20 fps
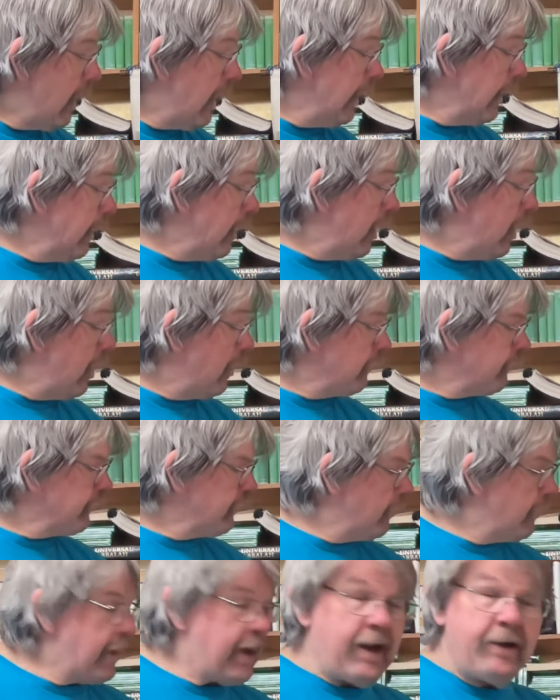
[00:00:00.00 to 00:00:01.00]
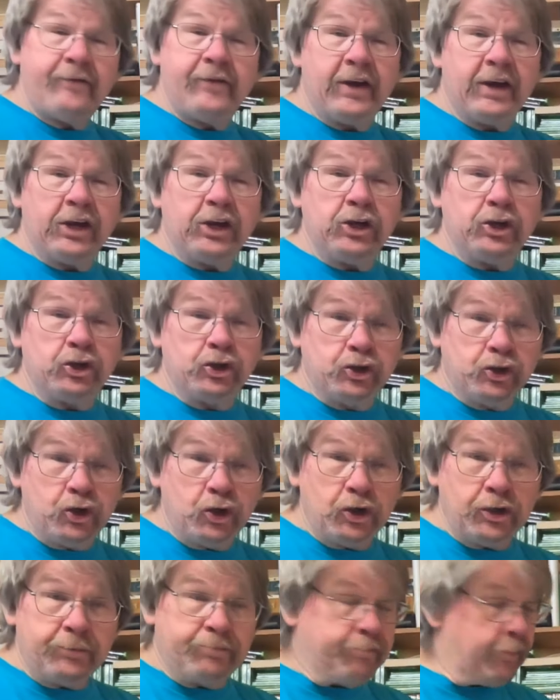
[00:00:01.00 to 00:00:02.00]
I also have a
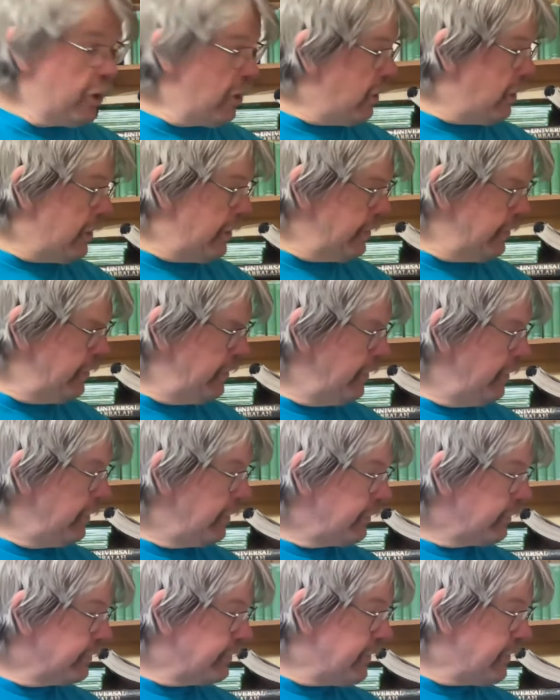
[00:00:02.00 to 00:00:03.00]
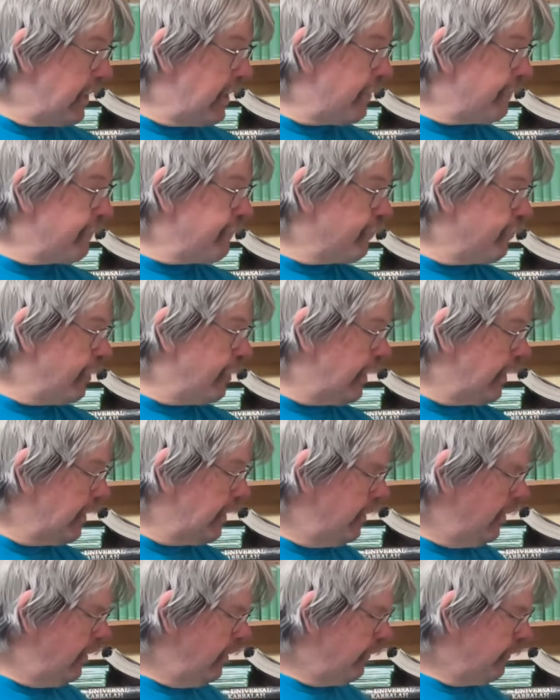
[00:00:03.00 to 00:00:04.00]
good pawn covering
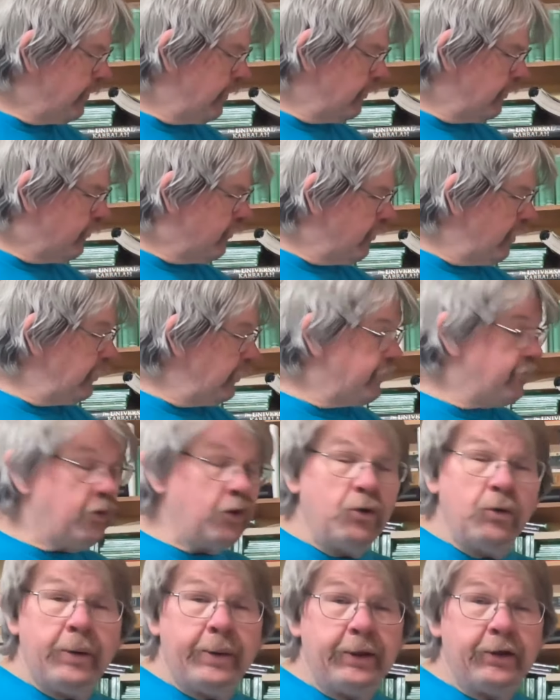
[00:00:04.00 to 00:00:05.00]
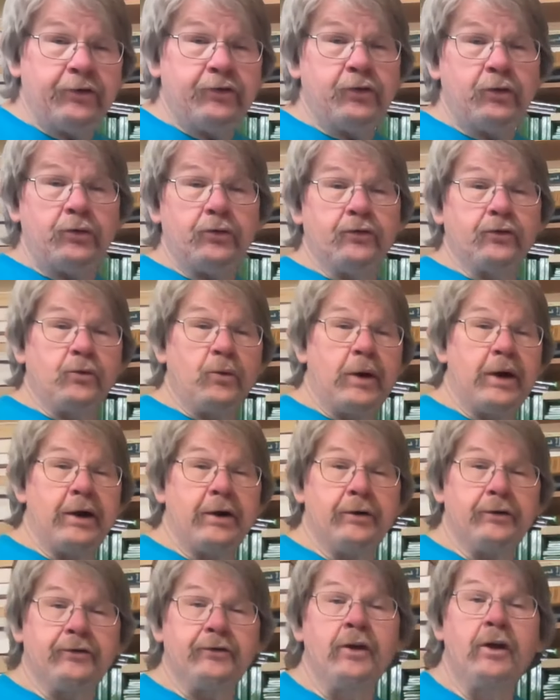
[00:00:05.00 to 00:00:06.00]
the g2 and e2
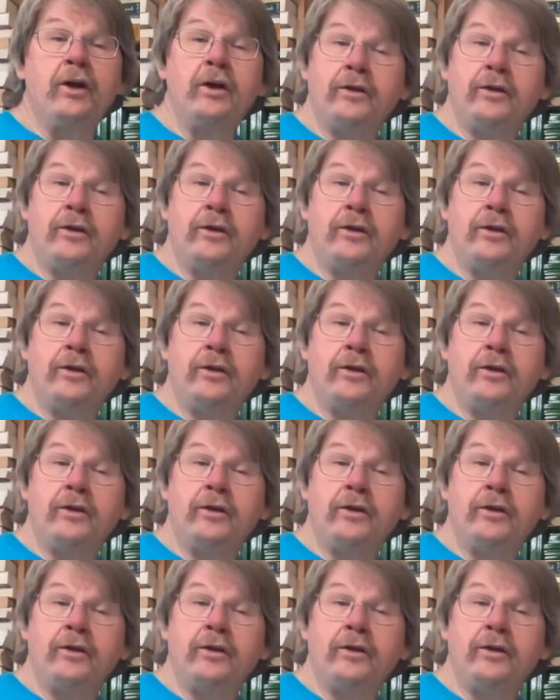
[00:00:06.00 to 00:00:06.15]
squares.